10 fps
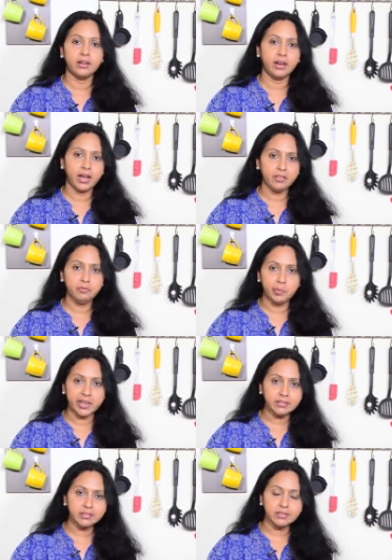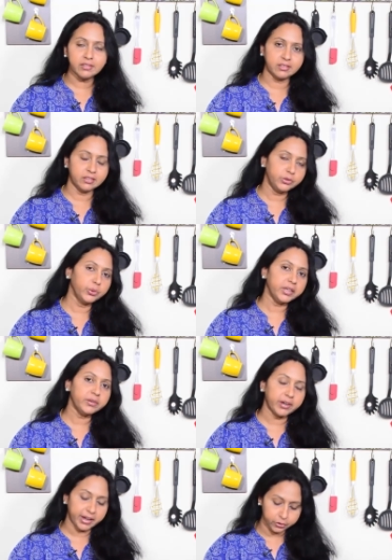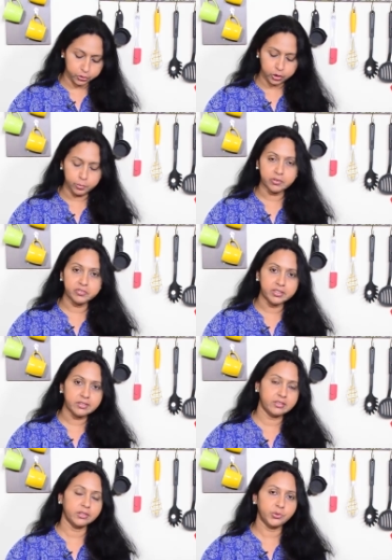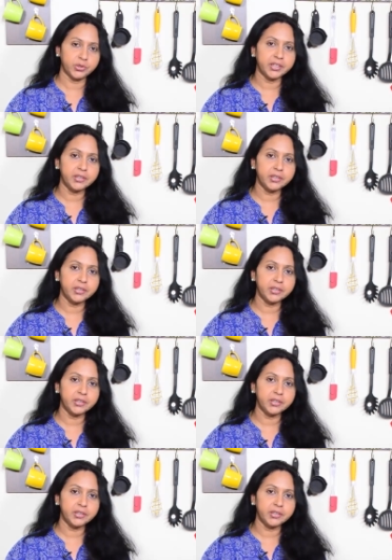I have placed this cooling rack on top of this tray